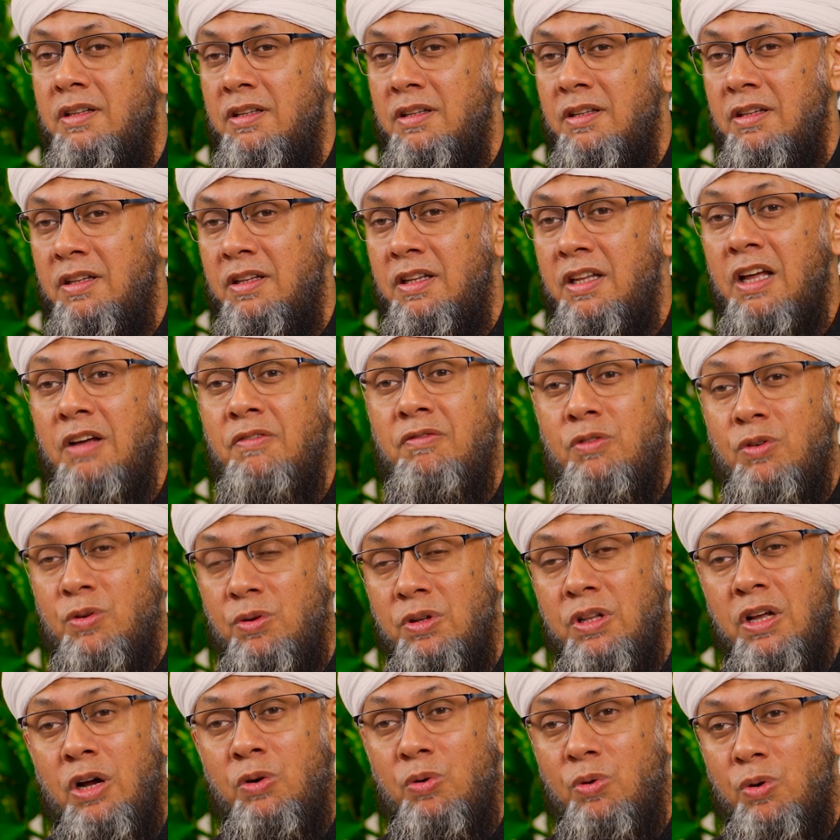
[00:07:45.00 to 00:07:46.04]
They are
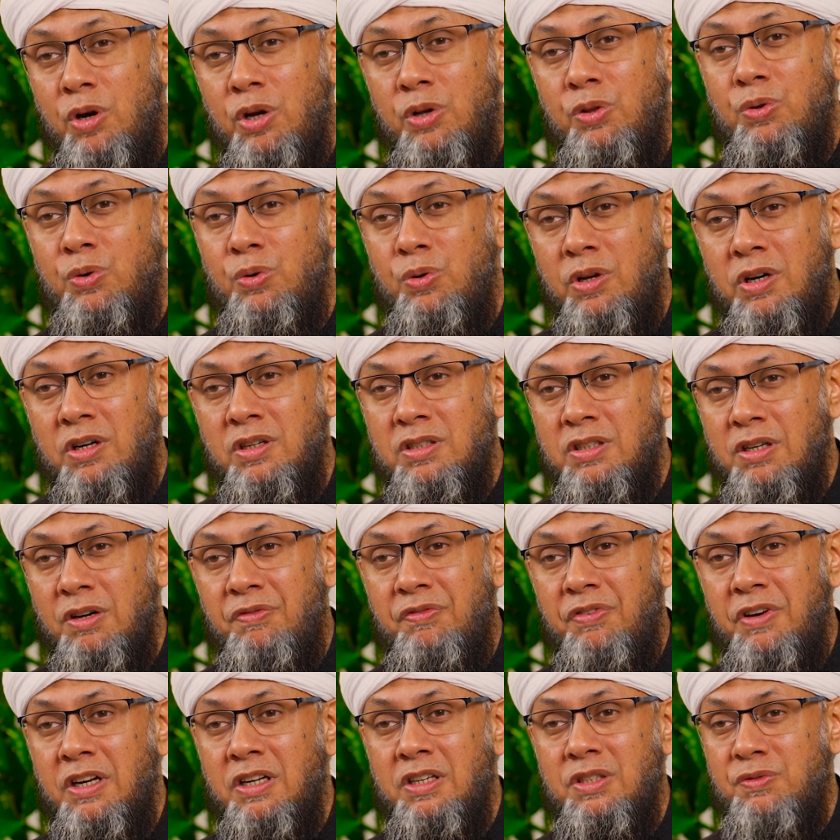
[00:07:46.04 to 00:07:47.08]
going through their
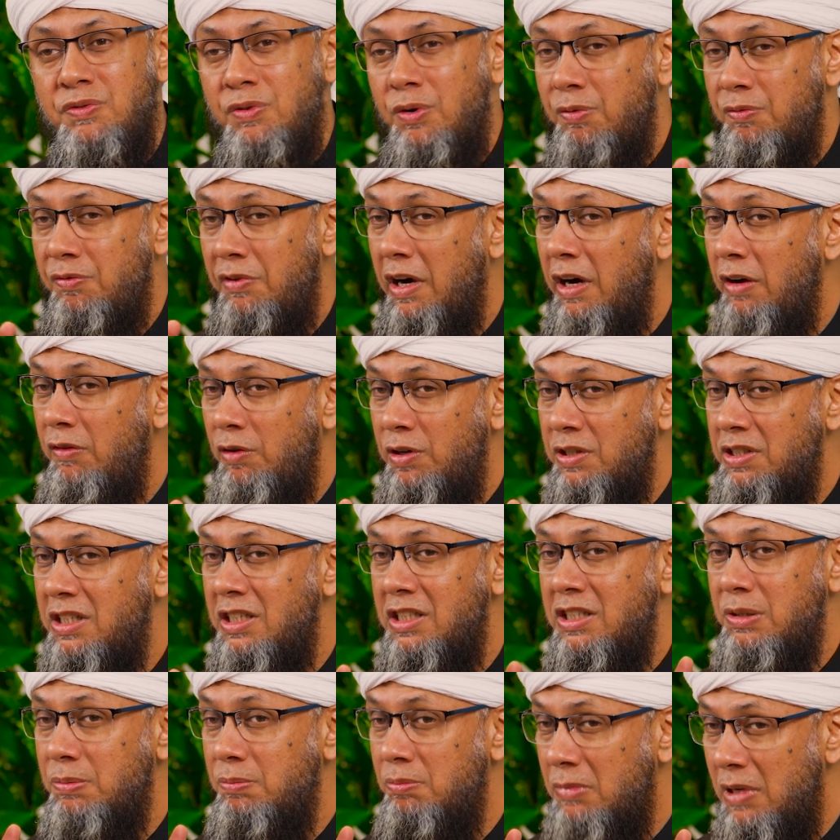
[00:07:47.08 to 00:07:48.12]
sufferings for 5 or 6
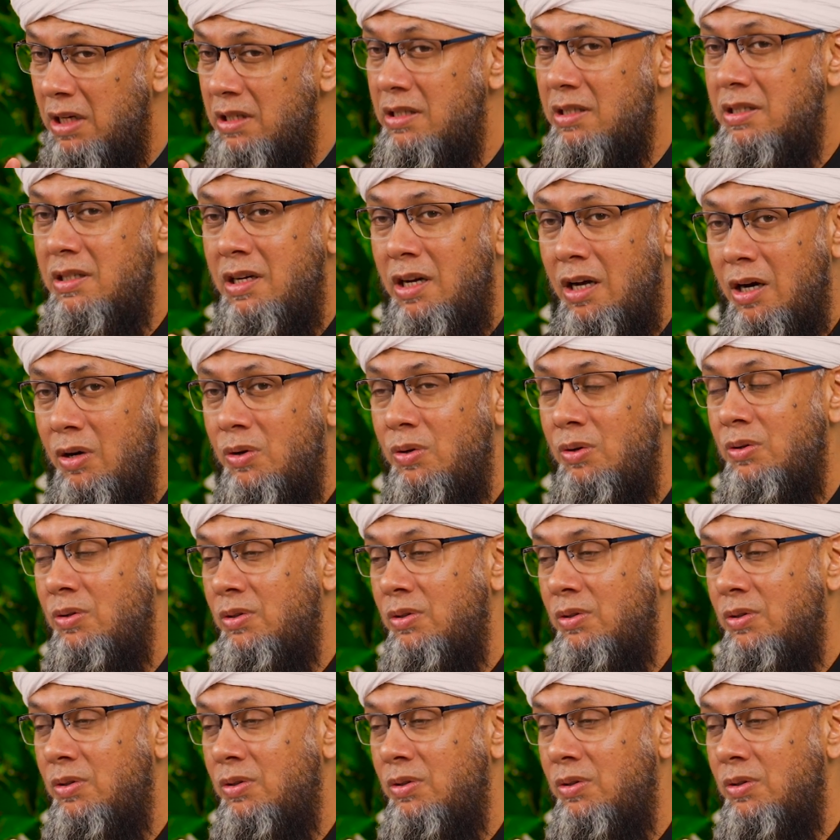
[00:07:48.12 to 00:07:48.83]
months now.